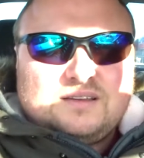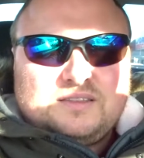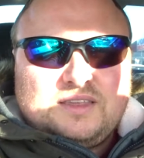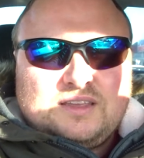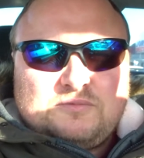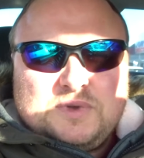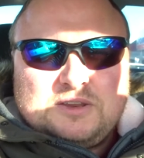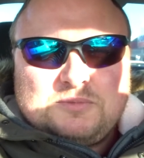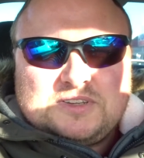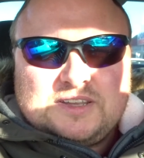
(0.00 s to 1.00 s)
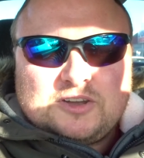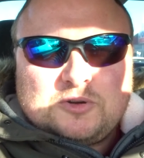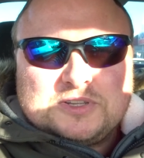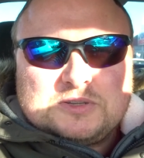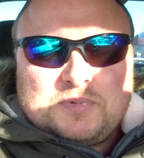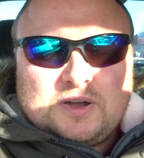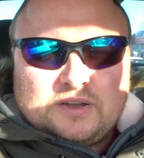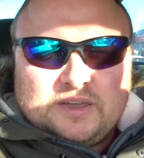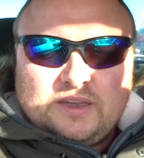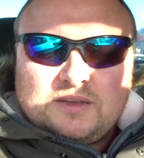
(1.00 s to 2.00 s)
I think I've made a mistake coming to Parkgate.